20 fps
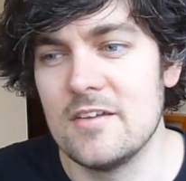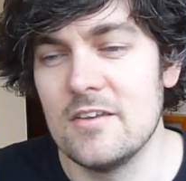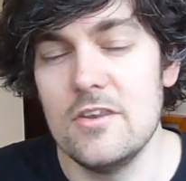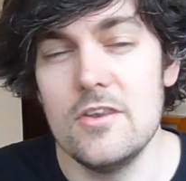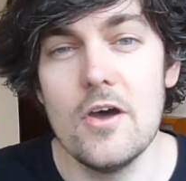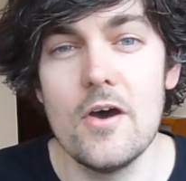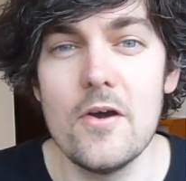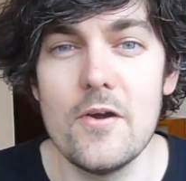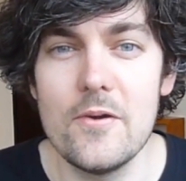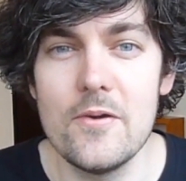
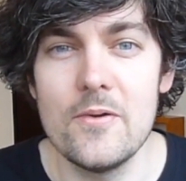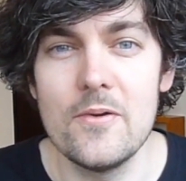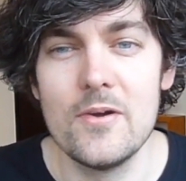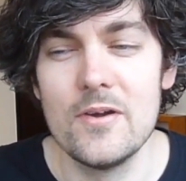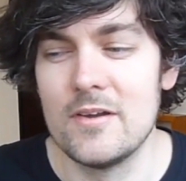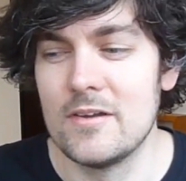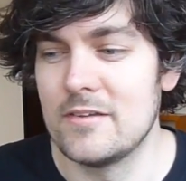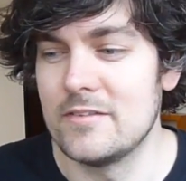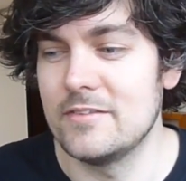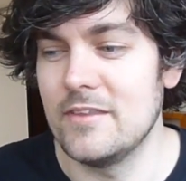no,
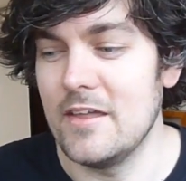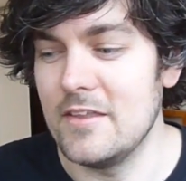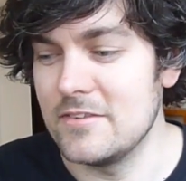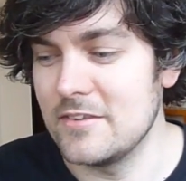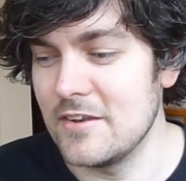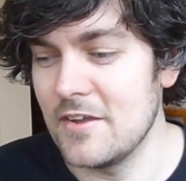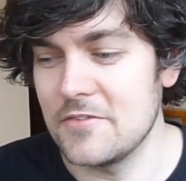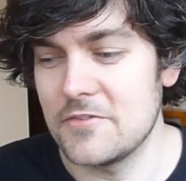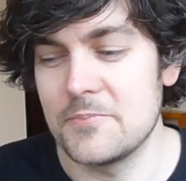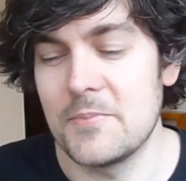there's
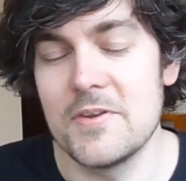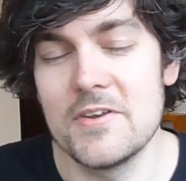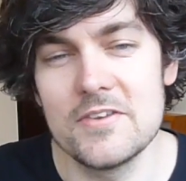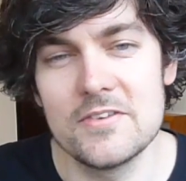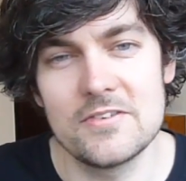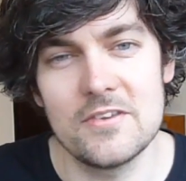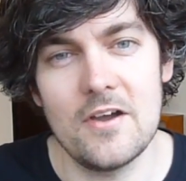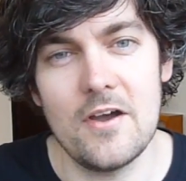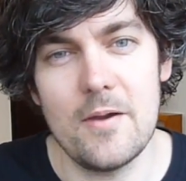enough spinners,